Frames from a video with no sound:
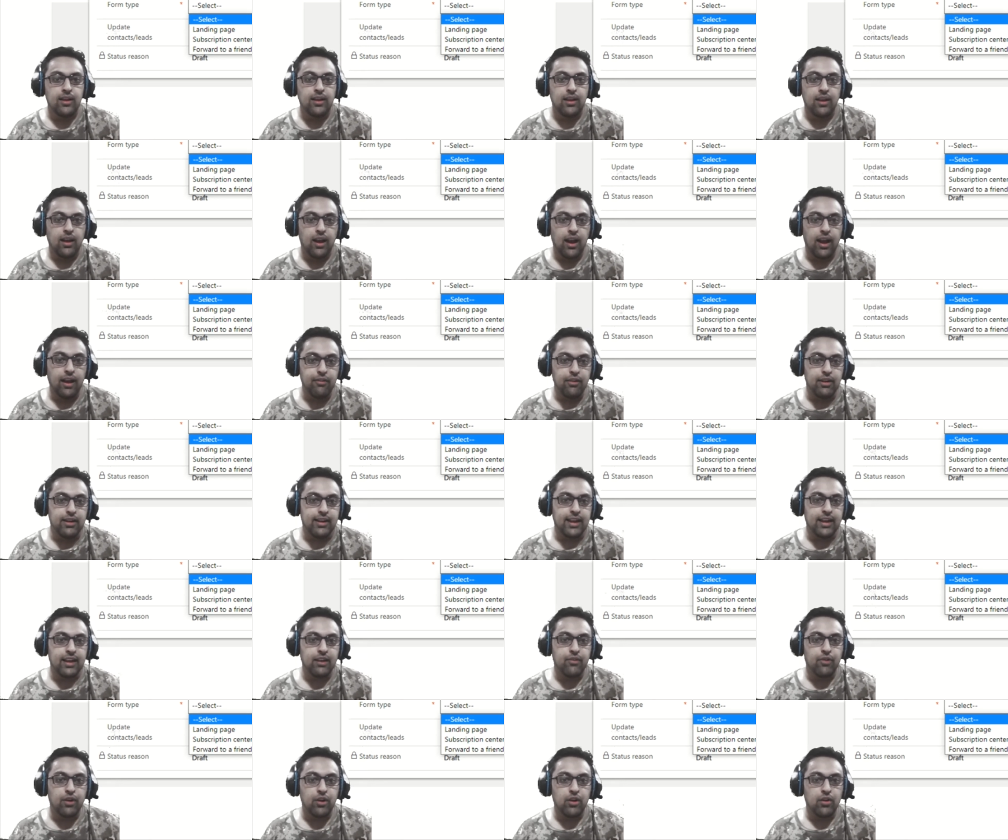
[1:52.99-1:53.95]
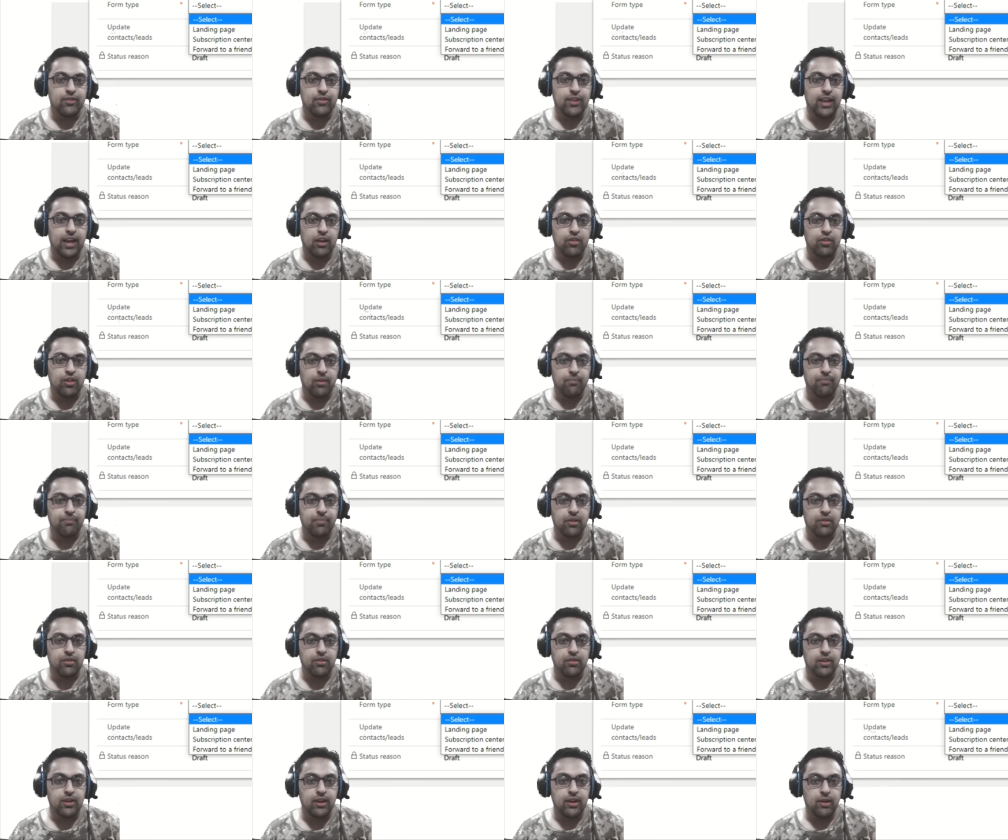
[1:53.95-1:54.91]
I will take one of the examples in
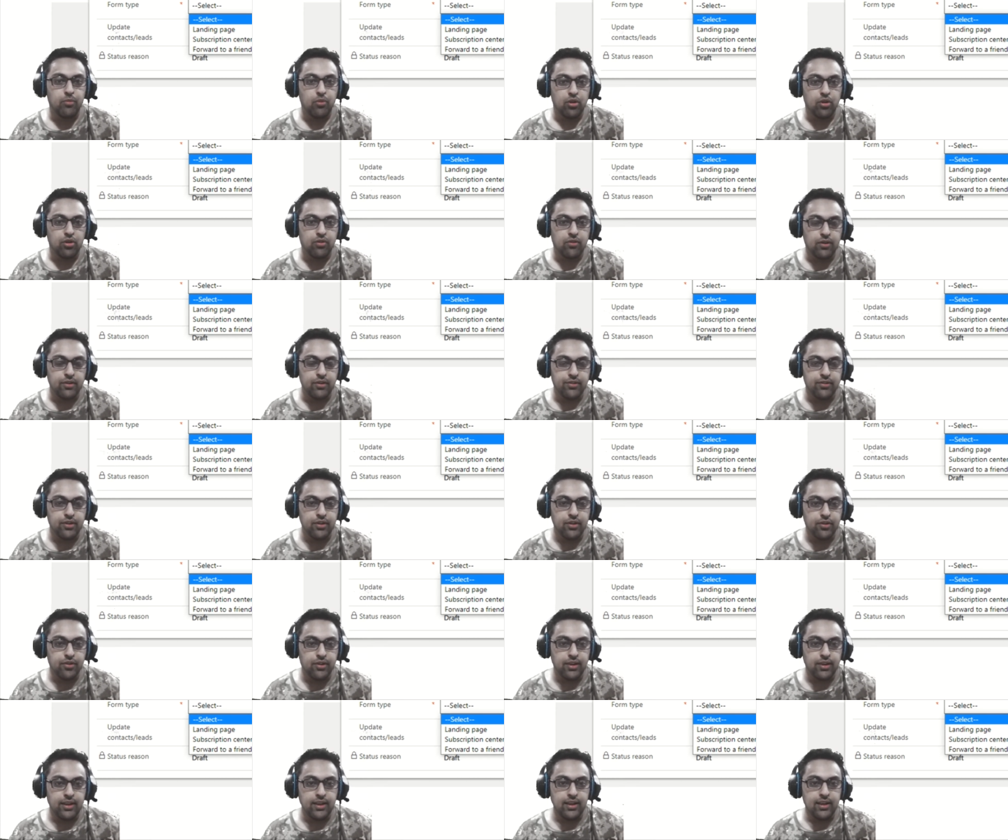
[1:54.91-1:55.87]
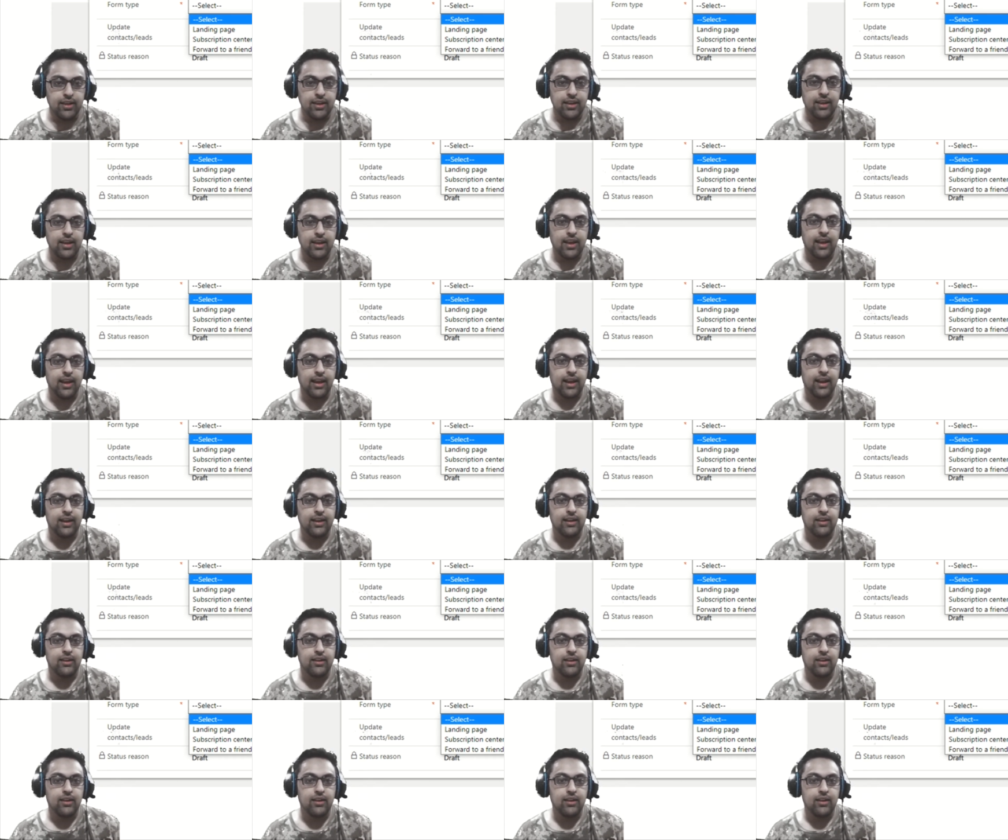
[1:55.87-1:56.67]
the demonstration today, and